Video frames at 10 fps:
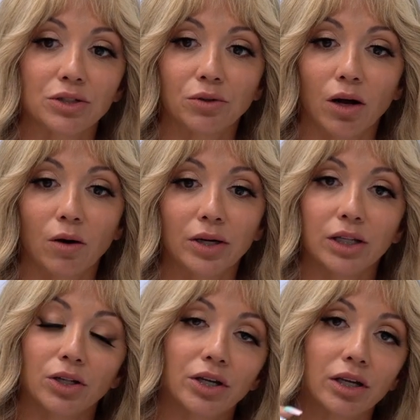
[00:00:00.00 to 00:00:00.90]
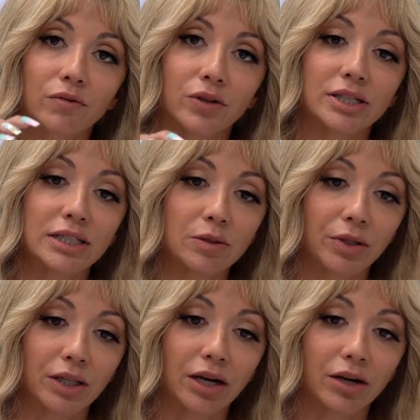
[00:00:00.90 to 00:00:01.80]
you go in looking for the
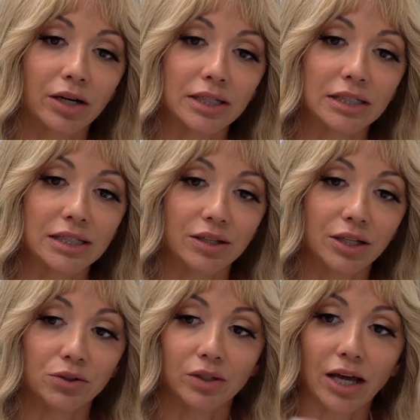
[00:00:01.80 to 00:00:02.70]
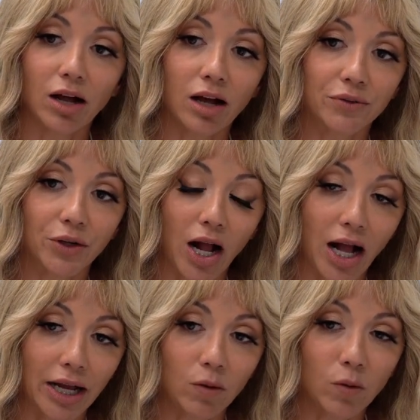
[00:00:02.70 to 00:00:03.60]
similarities, and then you get off your
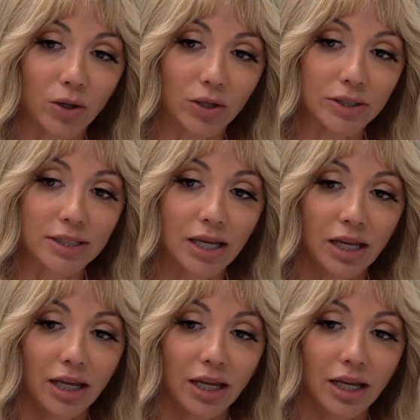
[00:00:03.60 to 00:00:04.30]
high horse